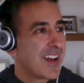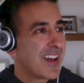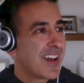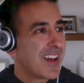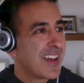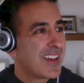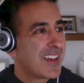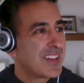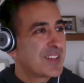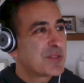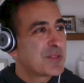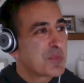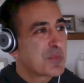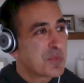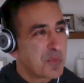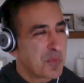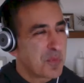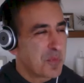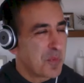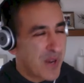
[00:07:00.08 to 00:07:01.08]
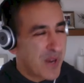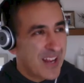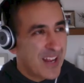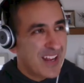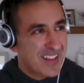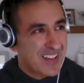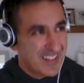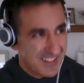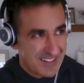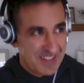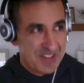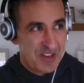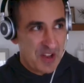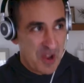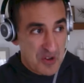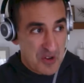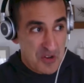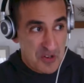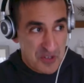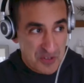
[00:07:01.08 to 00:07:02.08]
And what I
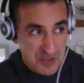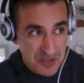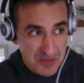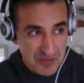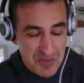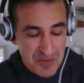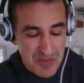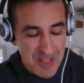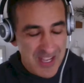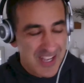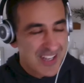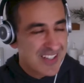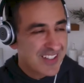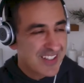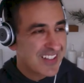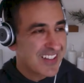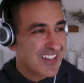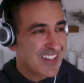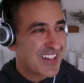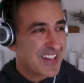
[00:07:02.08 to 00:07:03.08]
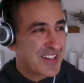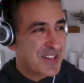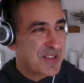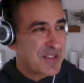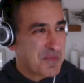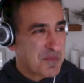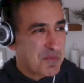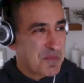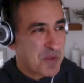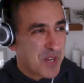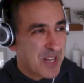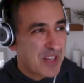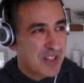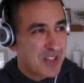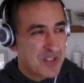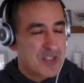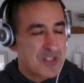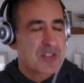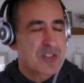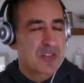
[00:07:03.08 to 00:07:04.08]
understood from that, what I
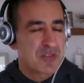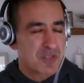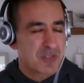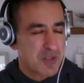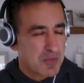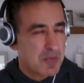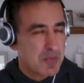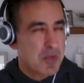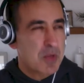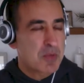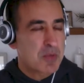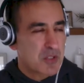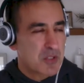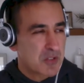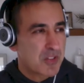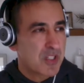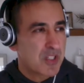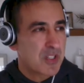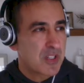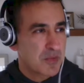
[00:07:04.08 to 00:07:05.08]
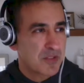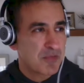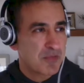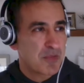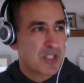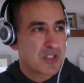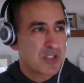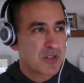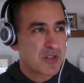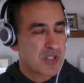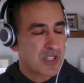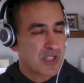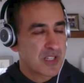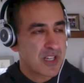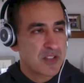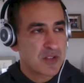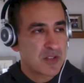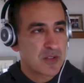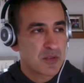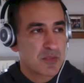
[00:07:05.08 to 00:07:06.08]
understood from observing a number of Montessori
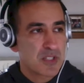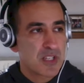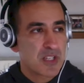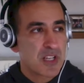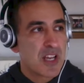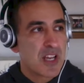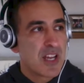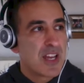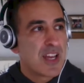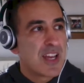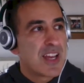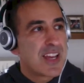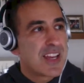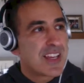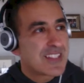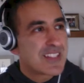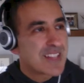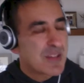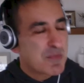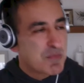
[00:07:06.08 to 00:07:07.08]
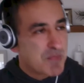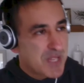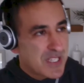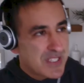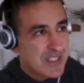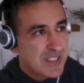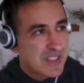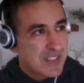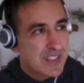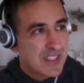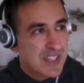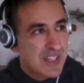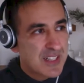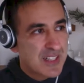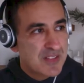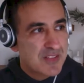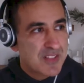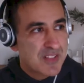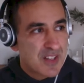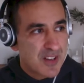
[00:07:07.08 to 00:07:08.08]
classrooms, is that basically kind
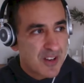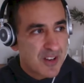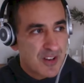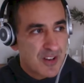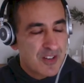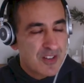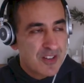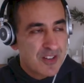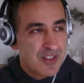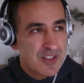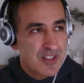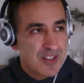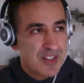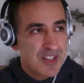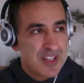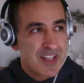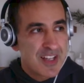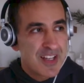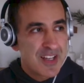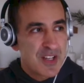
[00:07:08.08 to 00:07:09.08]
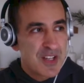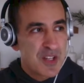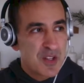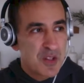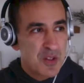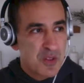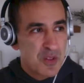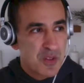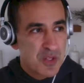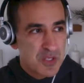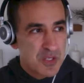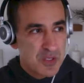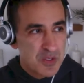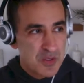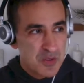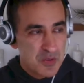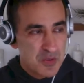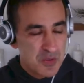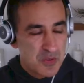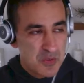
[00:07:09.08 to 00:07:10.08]
of it honored this
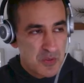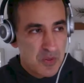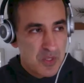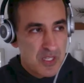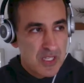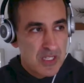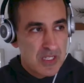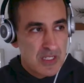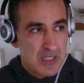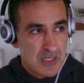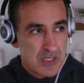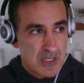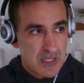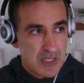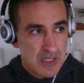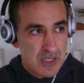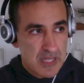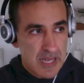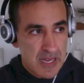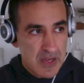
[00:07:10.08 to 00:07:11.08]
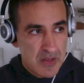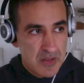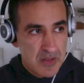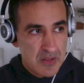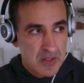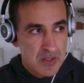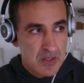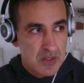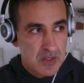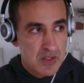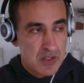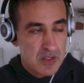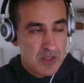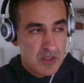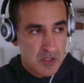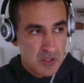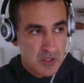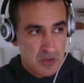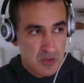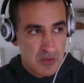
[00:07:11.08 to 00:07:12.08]
truth. It allowed the
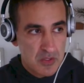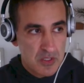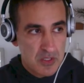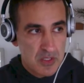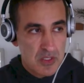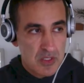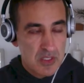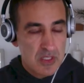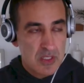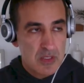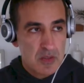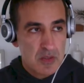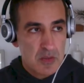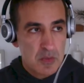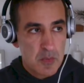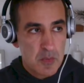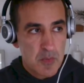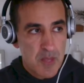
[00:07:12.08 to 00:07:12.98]
children to